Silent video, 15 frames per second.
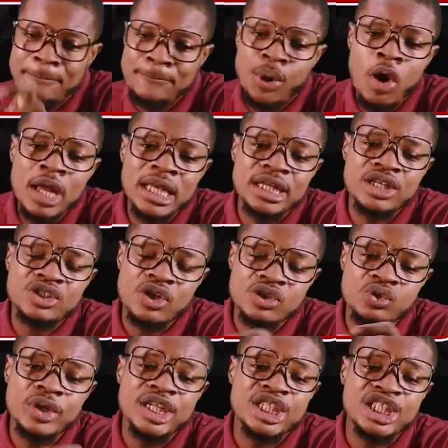Boiling is
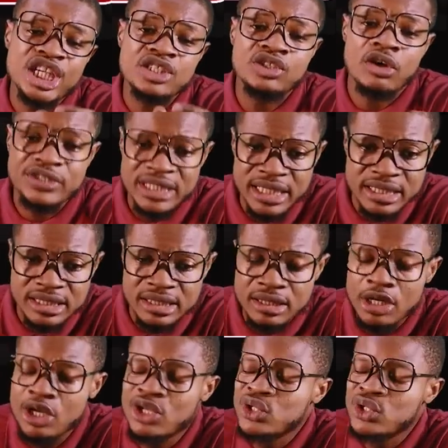also a change of state.